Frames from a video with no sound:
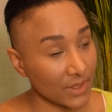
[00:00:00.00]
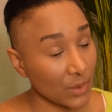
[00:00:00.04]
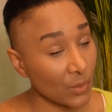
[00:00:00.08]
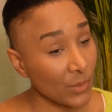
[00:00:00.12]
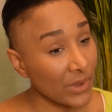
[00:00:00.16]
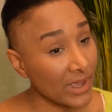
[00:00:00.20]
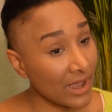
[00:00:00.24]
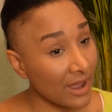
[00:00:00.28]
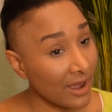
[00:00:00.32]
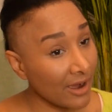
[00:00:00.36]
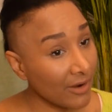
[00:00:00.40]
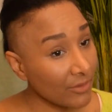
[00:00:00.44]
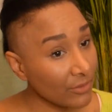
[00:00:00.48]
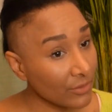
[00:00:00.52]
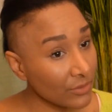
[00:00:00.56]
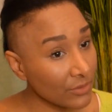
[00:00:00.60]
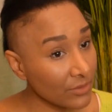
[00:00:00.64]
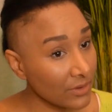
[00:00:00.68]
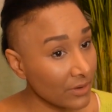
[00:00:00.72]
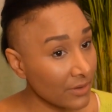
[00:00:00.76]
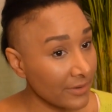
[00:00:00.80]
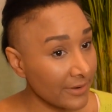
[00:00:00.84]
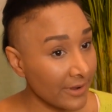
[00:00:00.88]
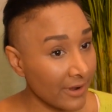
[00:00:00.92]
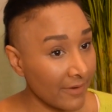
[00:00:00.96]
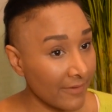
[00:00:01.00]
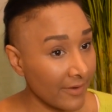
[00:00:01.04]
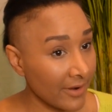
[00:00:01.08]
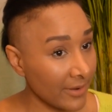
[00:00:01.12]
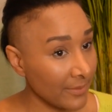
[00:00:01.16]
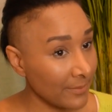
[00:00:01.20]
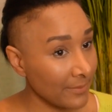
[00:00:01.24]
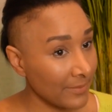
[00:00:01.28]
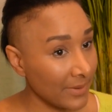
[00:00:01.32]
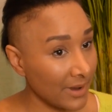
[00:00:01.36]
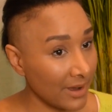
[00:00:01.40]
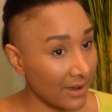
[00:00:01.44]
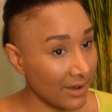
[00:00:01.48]
we are all on our
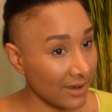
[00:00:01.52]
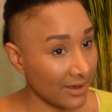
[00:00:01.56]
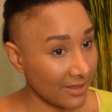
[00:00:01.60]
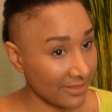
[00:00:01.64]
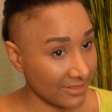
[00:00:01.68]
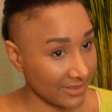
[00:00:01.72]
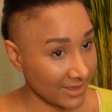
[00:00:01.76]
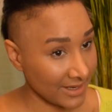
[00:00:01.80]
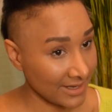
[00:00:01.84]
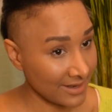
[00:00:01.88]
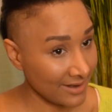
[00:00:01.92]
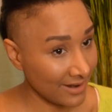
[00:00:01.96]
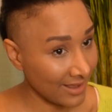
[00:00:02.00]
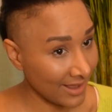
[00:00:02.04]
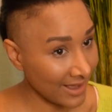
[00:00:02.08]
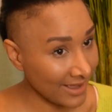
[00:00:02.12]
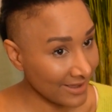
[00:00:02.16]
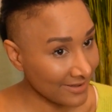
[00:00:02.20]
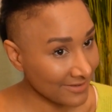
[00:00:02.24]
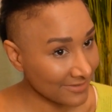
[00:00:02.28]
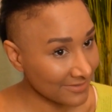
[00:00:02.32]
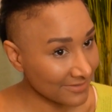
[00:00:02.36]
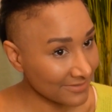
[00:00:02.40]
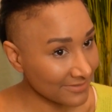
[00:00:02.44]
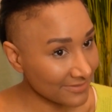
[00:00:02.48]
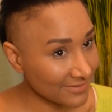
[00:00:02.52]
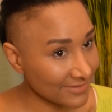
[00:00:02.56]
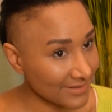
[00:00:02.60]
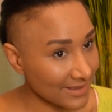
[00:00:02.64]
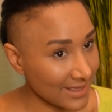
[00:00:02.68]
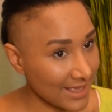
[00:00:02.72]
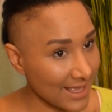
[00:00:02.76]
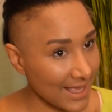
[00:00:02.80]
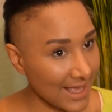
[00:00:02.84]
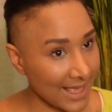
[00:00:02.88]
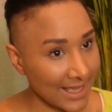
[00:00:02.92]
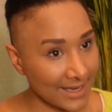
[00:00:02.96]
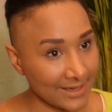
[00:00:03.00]
own path in life,
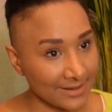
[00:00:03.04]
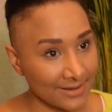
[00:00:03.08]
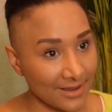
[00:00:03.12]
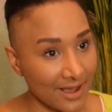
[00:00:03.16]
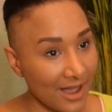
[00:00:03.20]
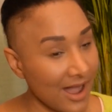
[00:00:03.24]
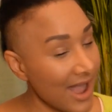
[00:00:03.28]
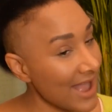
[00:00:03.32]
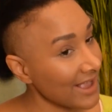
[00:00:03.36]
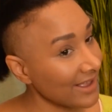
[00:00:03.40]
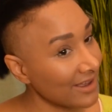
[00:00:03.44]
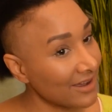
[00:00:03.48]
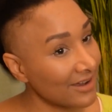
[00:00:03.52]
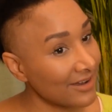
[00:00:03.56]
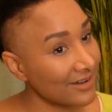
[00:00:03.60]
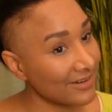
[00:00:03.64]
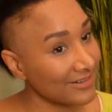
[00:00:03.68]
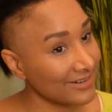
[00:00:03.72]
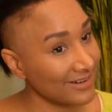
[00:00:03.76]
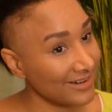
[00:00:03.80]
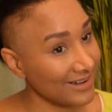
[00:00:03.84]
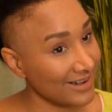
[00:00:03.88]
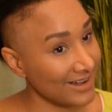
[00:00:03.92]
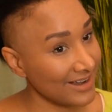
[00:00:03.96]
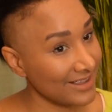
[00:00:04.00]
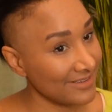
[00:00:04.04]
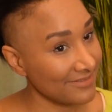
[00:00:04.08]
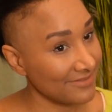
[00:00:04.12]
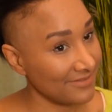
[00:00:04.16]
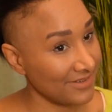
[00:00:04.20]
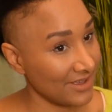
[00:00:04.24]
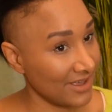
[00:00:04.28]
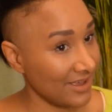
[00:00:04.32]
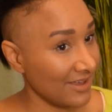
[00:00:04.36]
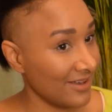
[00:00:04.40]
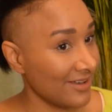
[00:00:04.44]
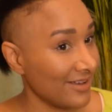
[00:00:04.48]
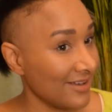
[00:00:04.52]
and I can't live
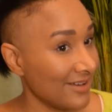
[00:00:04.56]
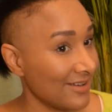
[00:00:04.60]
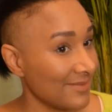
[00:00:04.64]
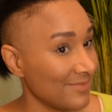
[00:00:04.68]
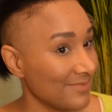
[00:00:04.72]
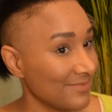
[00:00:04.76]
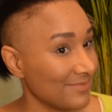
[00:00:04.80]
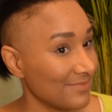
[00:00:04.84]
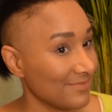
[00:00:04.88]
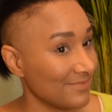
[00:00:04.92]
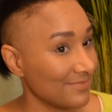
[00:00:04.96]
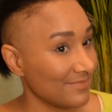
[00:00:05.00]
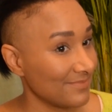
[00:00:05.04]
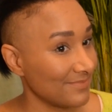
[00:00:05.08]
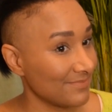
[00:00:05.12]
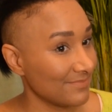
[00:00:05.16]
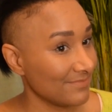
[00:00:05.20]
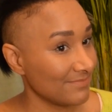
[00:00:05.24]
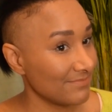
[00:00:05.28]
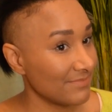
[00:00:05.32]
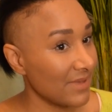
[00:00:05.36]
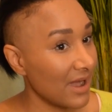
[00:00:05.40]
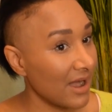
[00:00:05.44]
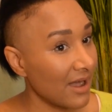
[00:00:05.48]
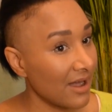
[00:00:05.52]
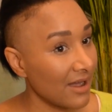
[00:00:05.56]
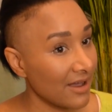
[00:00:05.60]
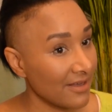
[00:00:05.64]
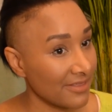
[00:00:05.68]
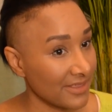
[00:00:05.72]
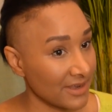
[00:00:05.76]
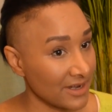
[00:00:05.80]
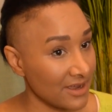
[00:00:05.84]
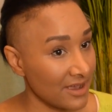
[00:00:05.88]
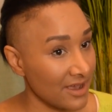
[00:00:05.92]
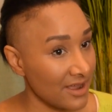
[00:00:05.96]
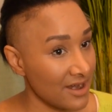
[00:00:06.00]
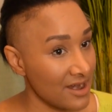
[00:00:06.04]
her path
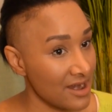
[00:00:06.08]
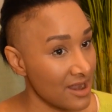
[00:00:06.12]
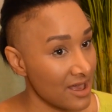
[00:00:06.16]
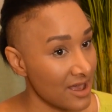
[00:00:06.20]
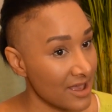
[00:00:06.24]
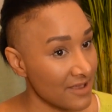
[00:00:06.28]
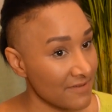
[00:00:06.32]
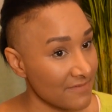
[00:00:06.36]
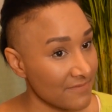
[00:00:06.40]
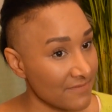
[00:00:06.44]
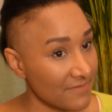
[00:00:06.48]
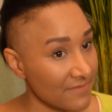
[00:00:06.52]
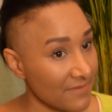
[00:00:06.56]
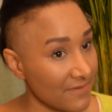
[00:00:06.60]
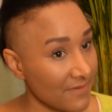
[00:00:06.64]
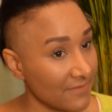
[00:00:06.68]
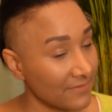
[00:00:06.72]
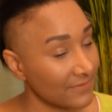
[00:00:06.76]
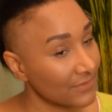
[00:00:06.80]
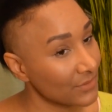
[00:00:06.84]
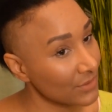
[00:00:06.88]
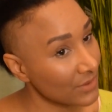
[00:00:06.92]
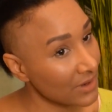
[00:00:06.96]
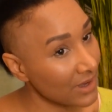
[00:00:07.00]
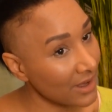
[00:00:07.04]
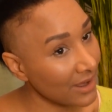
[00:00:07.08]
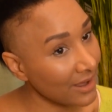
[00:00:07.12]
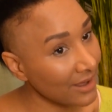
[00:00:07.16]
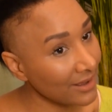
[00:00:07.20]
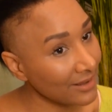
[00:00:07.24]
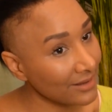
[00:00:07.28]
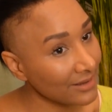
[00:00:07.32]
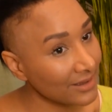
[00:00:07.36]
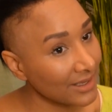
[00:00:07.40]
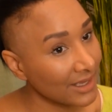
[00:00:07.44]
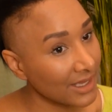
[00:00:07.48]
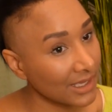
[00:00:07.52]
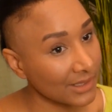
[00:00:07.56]
and her life for
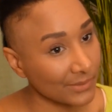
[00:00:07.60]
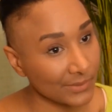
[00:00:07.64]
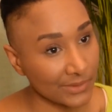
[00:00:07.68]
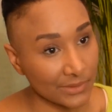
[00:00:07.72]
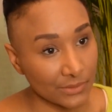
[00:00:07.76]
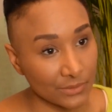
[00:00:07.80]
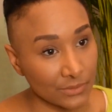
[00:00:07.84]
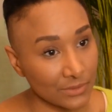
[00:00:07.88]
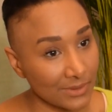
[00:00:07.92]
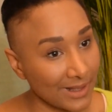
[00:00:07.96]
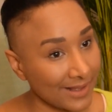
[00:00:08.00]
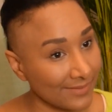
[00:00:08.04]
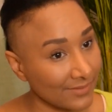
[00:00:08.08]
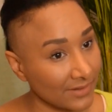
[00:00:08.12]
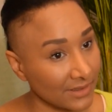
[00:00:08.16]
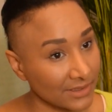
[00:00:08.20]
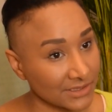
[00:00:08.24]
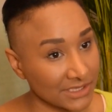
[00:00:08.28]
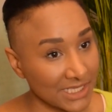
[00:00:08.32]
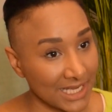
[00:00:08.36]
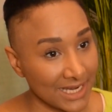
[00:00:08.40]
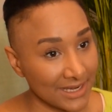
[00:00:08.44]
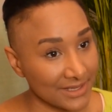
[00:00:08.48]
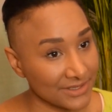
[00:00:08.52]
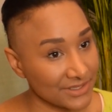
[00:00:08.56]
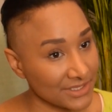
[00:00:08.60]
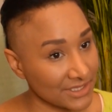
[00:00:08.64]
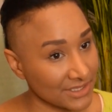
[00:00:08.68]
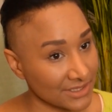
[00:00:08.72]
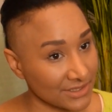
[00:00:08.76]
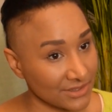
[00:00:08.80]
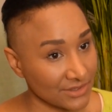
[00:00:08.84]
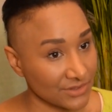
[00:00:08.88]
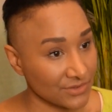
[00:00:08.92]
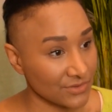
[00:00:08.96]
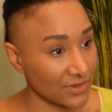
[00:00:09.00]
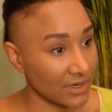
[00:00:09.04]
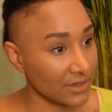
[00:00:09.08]
her. We all have our challenges
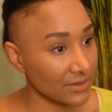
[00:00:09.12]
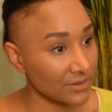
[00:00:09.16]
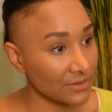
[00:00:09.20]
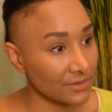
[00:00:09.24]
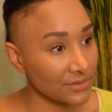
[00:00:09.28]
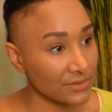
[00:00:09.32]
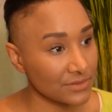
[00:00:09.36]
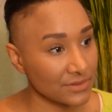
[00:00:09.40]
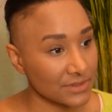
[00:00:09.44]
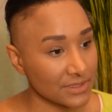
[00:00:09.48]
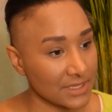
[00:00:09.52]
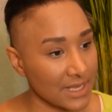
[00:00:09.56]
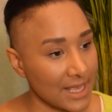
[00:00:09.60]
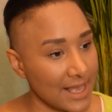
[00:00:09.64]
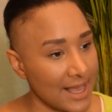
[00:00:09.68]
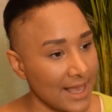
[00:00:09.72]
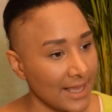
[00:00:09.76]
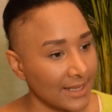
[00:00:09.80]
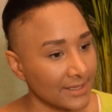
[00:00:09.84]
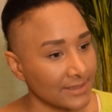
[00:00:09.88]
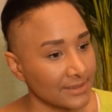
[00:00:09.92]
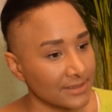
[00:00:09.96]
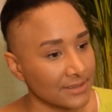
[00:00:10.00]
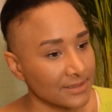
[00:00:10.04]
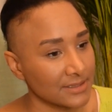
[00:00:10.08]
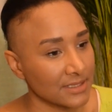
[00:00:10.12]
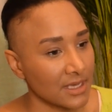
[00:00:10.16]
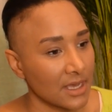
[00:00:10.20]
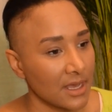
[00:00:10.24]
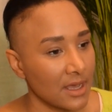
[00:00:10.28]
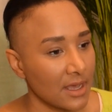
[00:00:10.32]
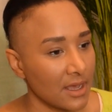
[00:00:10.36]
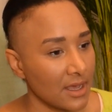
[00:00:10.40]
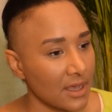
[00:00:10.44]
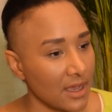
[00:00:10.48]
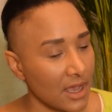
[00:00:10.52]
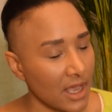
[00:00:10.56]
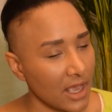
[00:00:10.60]
and struggles, and
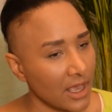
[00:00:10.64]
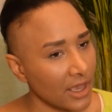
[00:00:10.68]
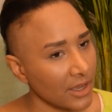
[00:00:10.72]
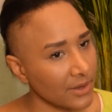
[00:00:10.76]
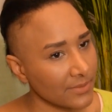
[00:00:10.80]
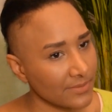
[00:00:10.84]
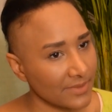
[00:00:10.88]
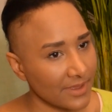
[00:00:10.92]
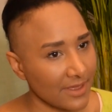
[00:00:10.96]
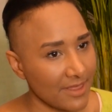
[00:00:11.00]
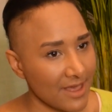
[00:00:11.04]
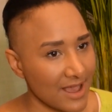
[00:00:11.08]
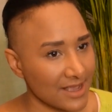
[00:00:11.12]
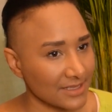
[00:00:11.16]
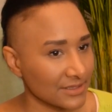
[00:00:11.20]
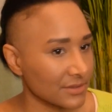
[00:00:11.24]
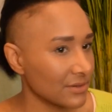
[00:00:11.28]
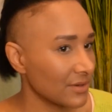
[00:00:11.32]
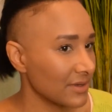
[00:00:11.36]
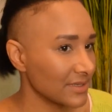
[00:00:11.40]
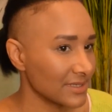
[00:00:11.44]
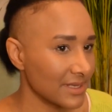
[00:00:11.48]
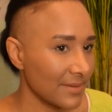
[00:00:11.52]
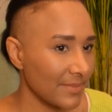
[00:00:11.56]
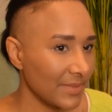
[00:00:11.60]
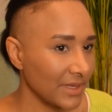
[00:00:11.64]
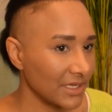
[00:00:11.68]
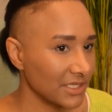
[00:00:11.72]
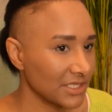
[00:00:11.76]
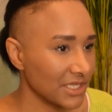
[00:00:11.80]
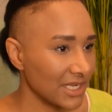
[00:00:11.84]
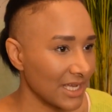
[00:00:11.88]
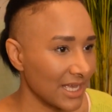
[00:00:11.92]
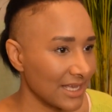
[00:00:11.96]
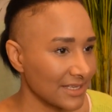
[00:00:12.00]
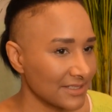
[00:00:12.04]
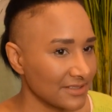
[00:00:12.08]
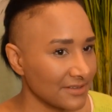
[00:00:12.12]
I hope that that's not something
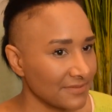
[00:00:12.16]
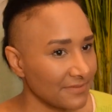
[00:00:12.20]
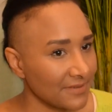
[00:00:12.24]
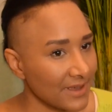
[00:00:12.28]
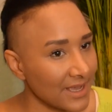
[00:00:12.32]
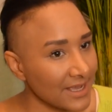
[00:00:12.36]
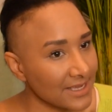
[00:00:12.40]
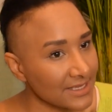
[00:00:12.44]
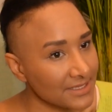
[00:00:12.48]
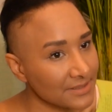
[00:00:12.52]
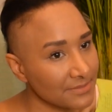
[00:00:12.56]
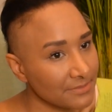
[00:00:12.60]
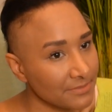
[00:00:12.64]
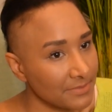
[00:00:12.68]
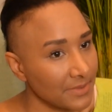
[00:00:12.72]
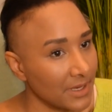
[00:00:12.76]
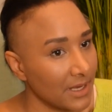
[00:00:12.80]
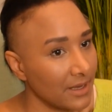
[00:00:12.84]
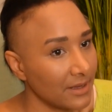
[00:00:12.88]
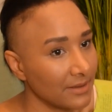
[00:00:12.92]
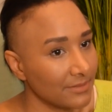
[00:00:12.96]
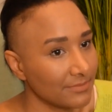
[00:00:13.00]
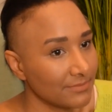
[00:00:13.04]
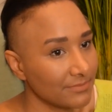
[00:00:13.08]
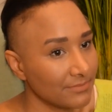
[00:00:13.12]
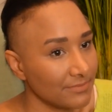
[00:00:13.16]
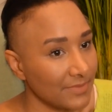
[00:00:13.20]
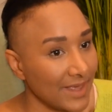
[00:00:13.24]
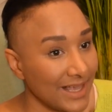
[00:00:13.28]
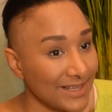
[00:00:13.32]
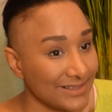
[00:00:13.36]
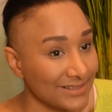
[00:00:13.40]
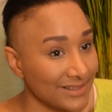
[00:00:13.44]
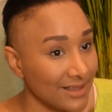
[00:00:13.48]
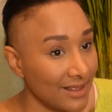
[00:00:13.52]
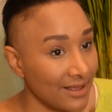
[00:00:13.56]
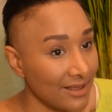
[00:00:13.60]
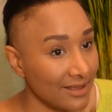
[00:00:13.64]
she has to face, but
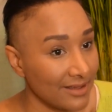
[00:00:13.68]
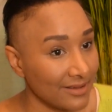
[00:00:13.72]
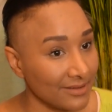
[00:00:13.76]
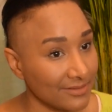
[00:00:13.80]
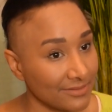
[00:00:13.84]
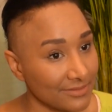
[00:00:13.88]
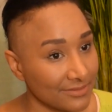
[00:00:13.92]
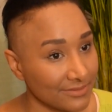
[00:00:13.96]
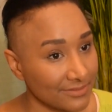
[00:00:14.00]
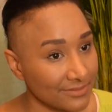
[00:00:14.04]
that's life.